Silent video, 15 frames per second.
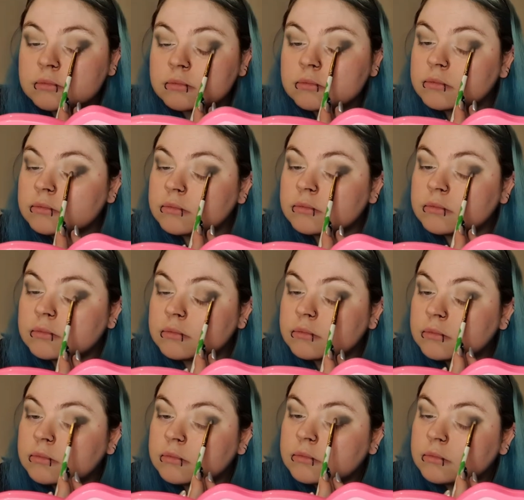
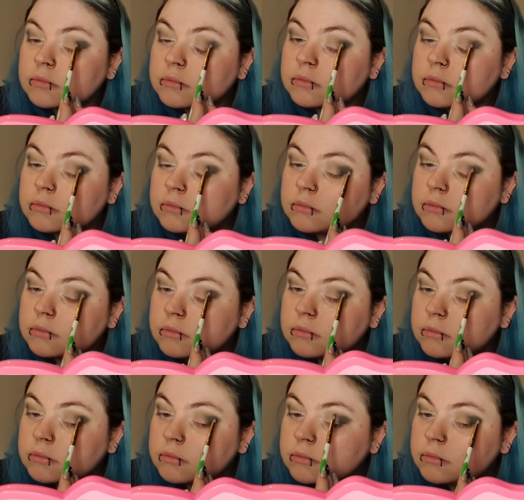
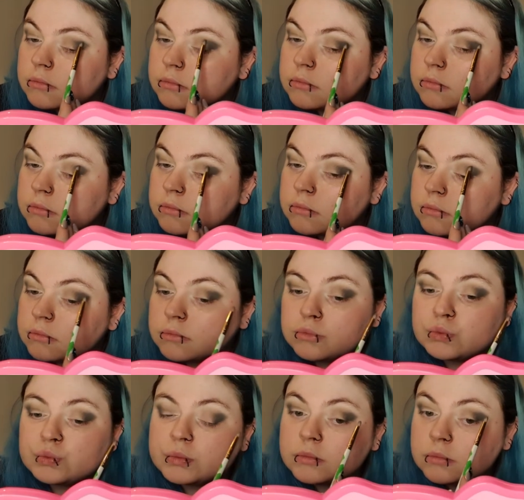
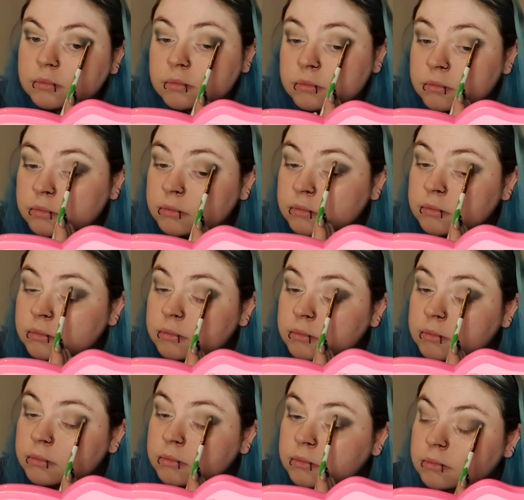(silence)